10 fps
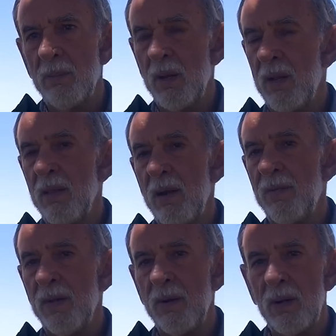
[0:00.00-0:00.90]
but then I
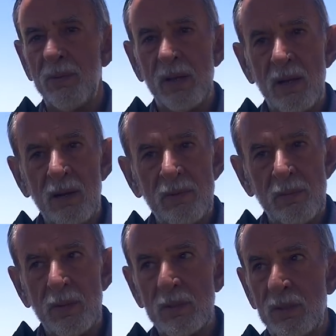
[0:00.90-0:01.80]
found out the
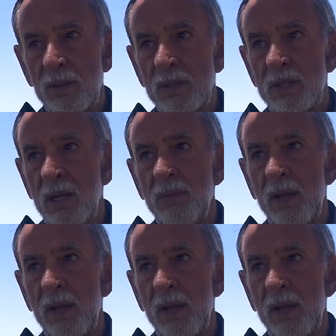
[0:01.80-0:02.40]
government was doing the same